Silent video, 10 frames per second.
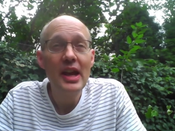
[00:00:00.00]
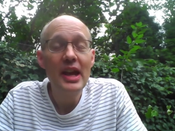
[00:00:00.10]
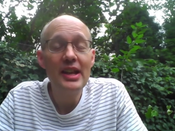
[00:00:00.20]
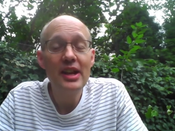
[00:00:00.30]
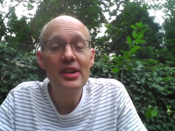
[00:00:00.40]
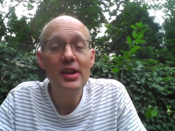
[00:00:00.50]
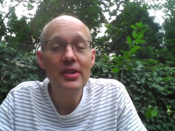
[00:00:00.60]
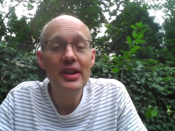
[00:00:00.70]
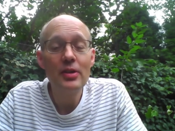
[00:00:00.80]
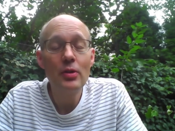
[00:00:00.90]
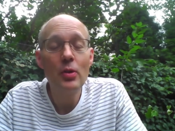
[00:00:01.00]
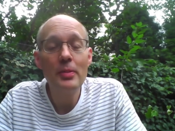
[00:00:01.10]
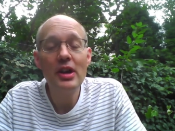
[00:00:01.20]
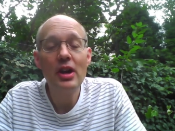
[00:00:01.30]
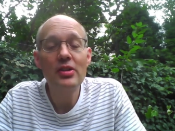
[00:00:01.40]
and are now here at home
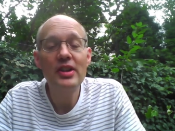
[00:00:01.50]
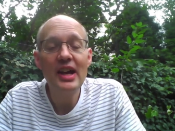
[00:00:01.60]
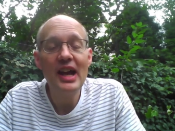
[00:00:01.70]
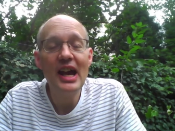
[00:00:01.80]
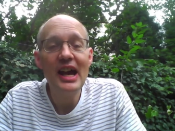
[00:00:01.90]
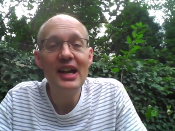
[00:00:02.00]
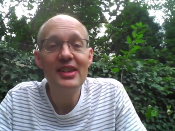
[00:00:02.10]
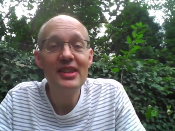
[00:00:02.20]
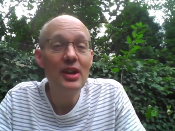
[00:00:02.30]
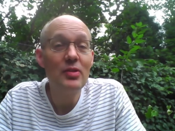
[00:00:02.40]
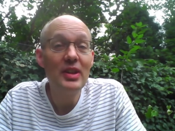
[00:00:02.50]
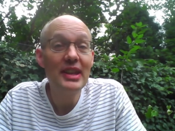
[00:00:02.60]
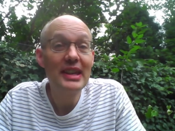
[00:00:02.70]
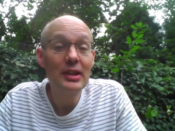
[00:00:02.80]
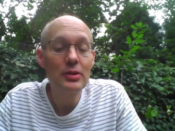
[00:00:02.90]
in Hungary uh, now really
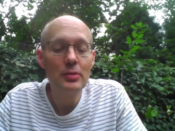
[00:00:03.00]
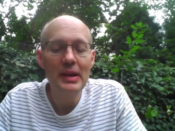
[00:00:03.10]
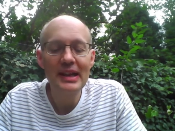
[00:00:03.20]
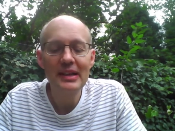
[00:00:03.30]
can't go back.